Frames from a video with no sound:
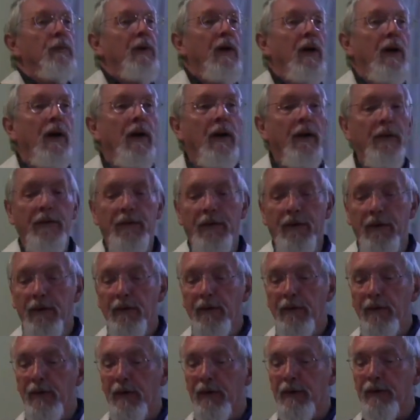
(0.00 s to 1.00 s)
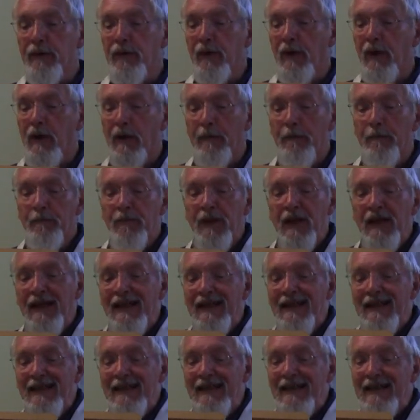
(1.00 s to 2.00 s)
path that
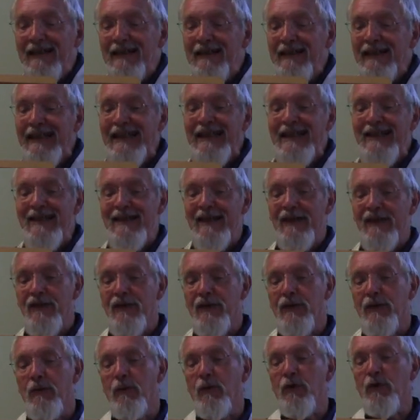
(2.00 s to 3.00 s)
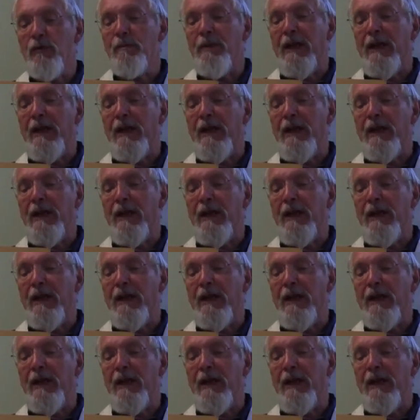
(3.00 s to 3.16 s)
leads us towards